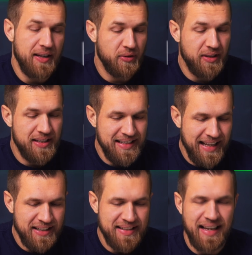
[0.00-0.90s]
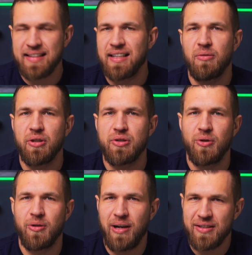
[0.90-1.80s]
right, so this next tactic I want to
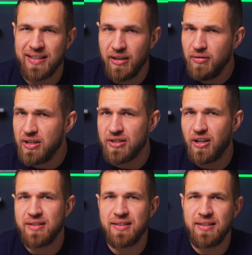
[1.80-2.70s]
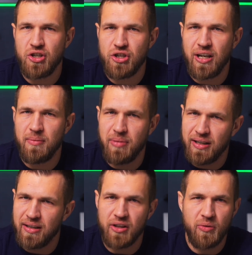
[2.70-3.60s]
talk about, I only started this year, but
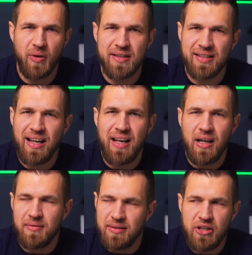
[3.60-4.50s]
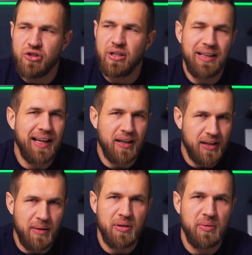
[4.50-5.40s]
in other words, literally like a
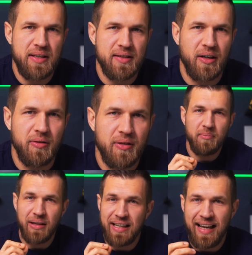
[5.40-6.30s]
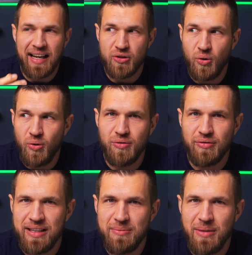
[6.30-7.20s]
couple of weeks ago, but it has
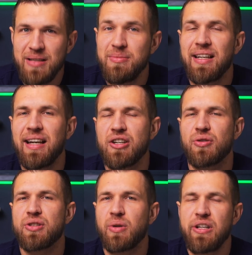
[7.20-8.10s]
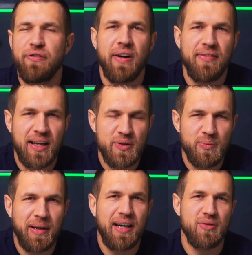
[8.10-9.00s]
already made me an extra
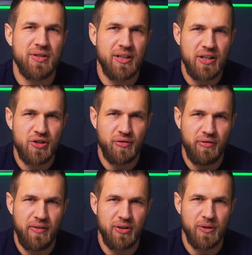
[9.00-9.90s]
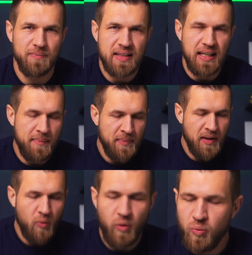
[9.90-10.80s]
£25,000 in additional revenue. See,
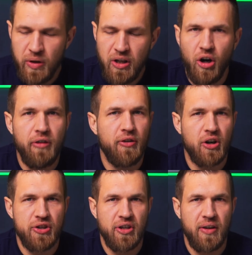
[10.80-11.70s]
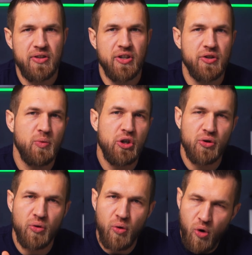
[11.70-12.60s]
when we offer our services, we
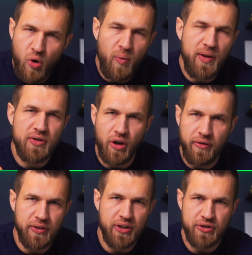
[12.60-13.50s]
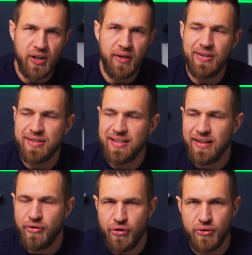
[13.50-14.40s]
should always offer the service
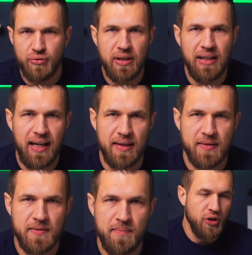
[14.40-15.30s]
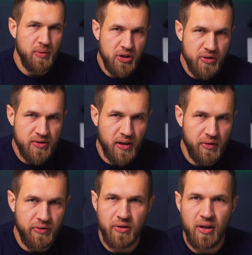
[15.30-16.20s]
in 3 layers. Do it
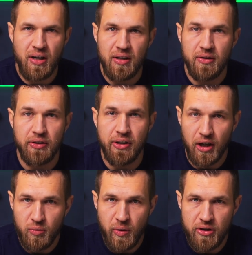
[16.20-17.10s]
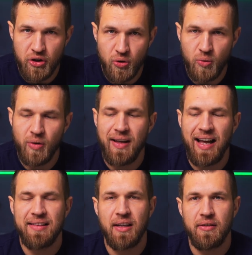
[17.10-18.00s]
yourself, done with you,
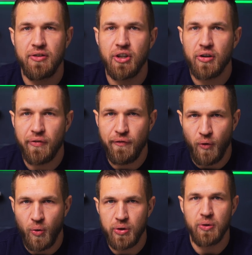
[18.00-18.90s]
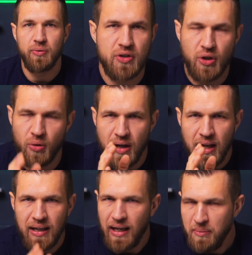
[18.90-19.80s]
and then done for you. So
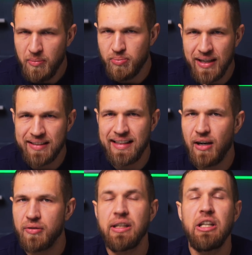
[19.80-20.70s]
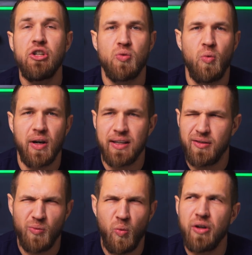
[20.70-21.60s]
let me break down each one
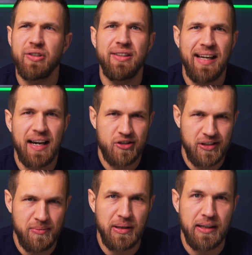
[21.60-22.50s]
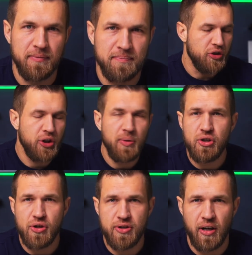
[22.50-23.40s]
and what do they actually mean. Do
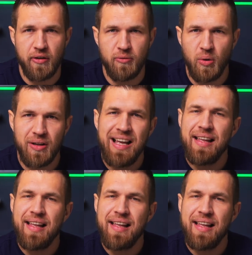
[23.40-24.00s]
it yourself. Well,